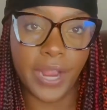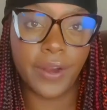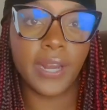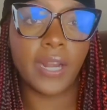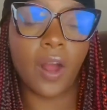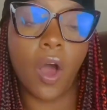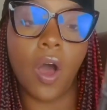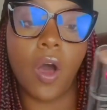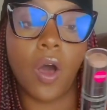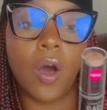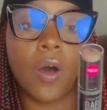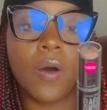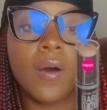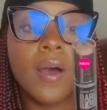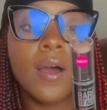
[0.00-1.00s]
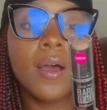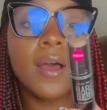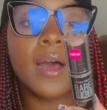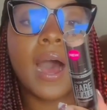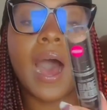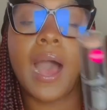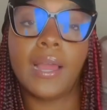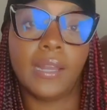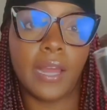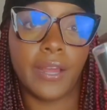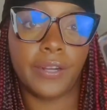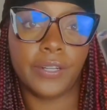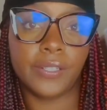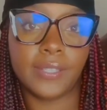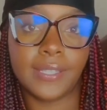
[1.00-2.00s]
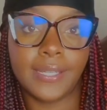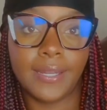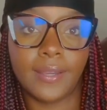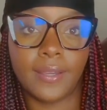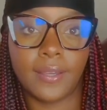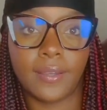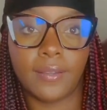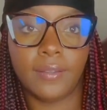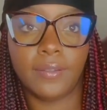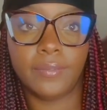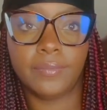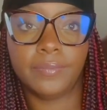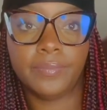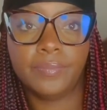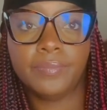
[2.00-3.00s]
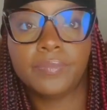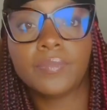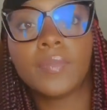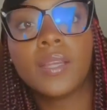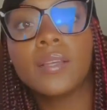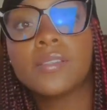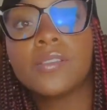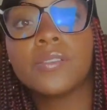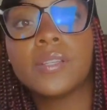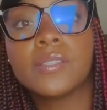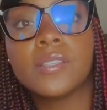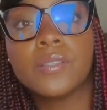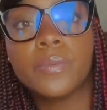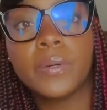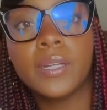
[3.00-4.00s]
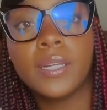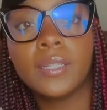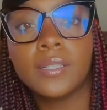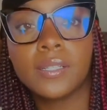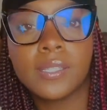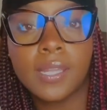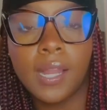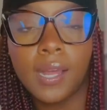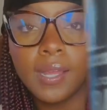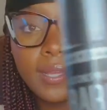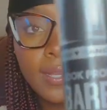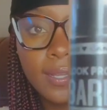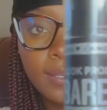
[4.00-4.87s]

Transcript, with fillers: It All Highlighter Stick. So this is what it looks like,